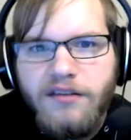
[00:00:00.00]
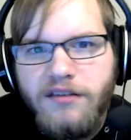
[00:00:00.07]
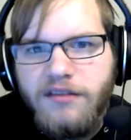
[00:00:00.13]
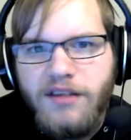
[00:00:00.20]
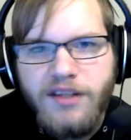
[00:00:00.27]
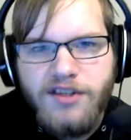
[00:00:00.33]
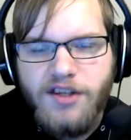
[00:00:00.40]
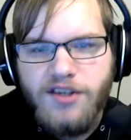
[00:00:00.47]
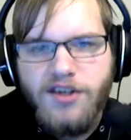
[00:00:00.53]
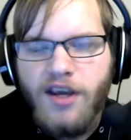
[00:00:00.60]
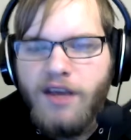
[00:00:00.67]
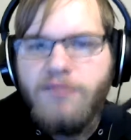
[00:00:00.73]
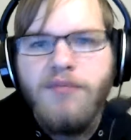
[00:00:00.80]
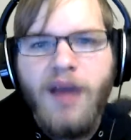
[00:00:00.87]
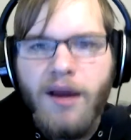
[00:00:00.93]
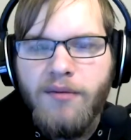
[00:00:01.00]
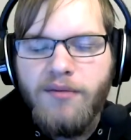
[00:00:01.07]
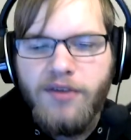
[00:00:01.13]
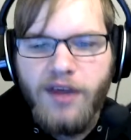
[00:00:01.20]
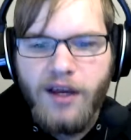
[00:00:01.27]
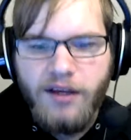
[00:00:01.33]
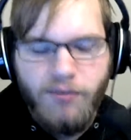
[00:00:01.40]
It's the same damn
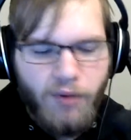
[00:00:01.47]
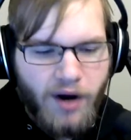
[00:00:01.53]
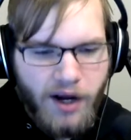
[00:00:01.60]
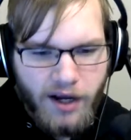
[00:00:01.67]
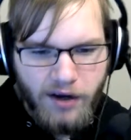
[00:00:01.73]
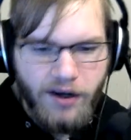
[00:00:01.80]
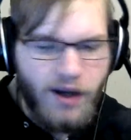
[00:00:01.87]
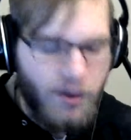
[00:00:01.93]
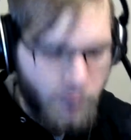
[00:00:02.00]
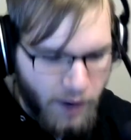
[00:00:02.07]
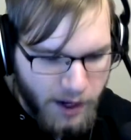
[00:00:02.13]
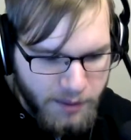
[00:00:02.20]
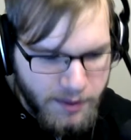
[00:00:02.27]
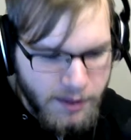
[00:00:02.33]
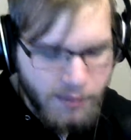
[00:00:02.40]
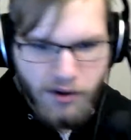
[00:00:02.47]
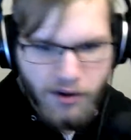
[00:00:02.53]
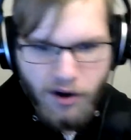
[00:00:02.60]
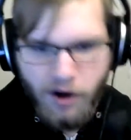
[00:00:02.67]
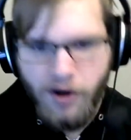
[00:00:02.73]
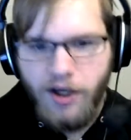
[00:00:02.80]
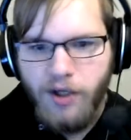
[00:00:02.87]
thing. Why people
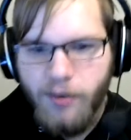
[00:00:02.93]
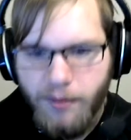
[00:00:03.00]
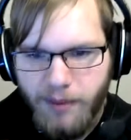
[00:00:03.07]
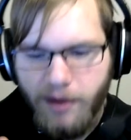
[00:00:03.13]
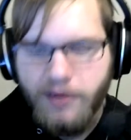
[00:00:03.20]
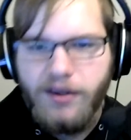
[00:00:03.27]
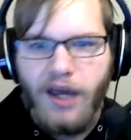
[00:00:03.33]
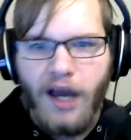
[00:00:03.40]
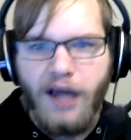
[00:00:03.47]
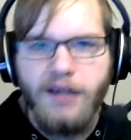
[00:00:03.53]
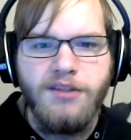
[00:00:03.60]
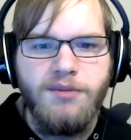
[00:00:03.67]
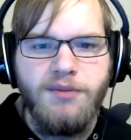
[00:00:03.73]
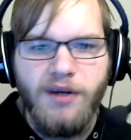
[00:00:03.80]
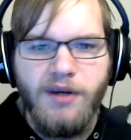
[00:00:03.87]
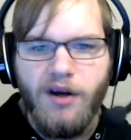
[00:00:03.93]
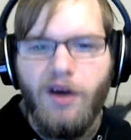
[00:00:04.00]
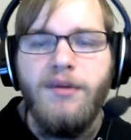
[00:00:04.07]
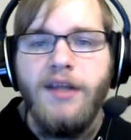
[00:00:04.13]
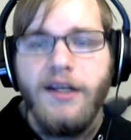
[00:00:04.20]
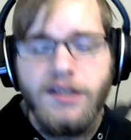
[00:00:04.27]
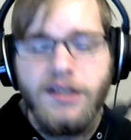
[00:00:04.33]
argue about that is beyond
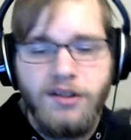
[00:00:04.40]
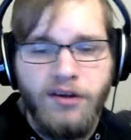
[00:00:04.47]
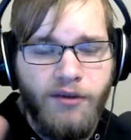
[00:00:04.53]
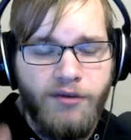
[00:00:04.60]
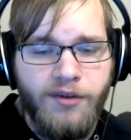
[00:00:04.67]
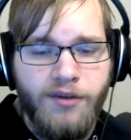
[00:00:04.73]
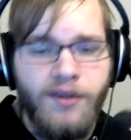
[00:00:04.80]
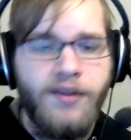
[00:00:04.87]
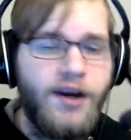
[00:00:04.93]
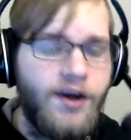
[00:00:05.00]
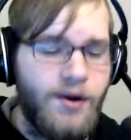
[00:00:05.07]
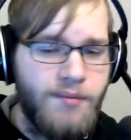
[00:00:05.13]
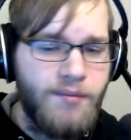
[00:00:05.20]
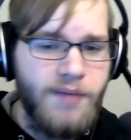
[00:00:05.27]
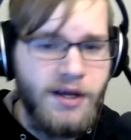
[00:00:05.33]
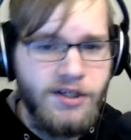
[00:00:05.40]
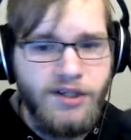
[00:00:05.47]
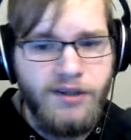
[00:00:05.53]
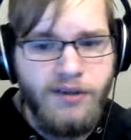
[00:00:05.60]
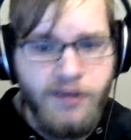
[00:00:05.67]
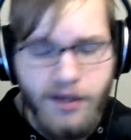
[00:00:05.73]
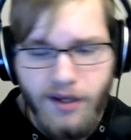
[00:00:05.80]
me. That's another thing that I gotta
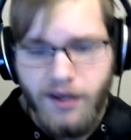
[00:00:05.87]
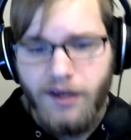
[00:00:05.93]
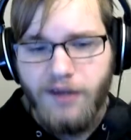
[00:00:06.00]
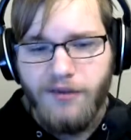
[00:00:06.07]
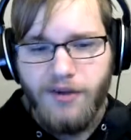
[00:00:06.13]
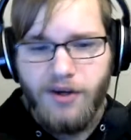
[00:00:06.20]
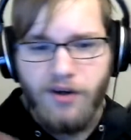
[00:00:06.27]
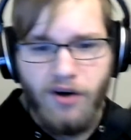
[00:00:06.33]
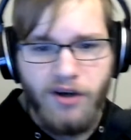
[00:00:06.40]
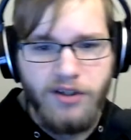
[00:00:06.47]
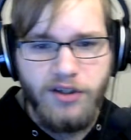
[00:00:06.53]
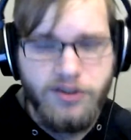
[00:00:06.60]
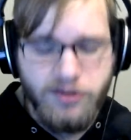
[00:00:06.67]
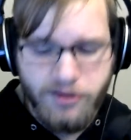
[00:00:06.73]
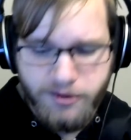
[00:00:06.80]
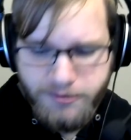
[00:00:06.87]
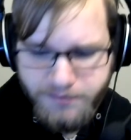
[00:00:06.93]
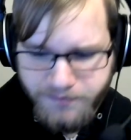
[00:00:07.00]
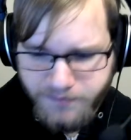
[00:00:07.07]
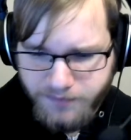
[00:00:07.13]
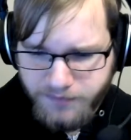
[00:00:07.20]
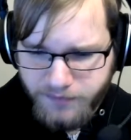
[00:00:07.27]
mention. The console
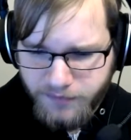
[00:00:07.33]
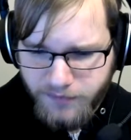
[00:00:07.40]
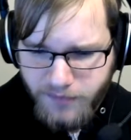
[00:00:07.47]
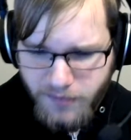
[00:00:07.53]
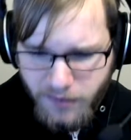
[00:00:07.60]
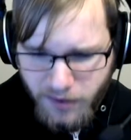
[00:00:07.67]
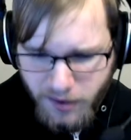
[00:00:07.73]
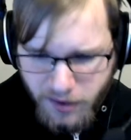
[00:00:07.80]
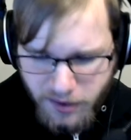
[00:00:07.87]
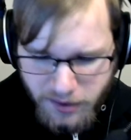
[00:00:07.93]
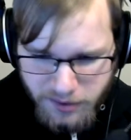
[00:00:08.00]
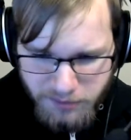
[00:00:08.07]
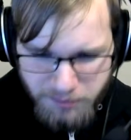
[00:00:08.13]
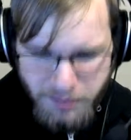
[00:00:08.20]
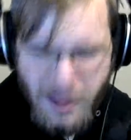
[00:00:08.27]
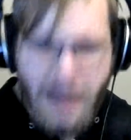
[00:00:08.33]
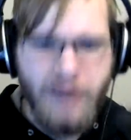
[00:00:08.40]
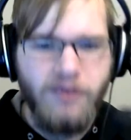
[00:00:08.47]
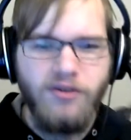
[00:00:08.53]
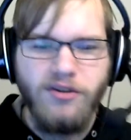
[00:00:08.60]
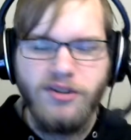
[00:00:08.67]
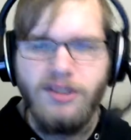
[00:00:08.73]

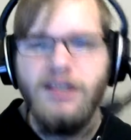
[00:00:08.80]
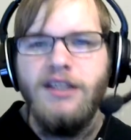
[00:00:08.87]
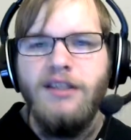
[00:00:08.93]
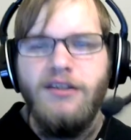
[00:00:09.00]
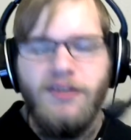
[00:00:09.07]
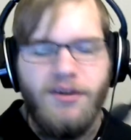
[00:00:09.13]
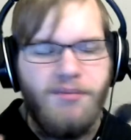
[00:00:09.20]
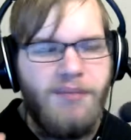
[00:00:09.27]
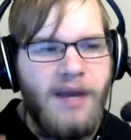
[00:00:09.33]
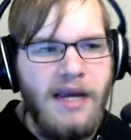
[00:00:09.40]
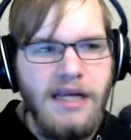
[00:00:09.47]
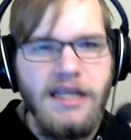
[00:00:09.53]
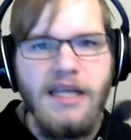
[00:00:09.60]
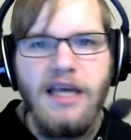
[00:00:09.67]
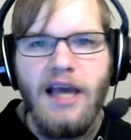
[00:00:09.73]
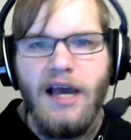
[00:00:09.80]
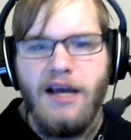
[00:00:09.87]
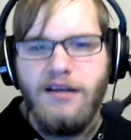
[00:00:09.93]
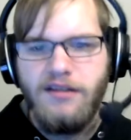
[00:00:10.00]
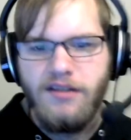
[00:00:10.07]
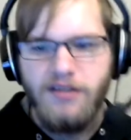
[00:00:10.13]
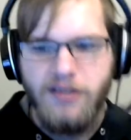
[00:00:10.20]
battles are a pain in the
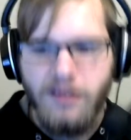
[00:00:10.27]
ass.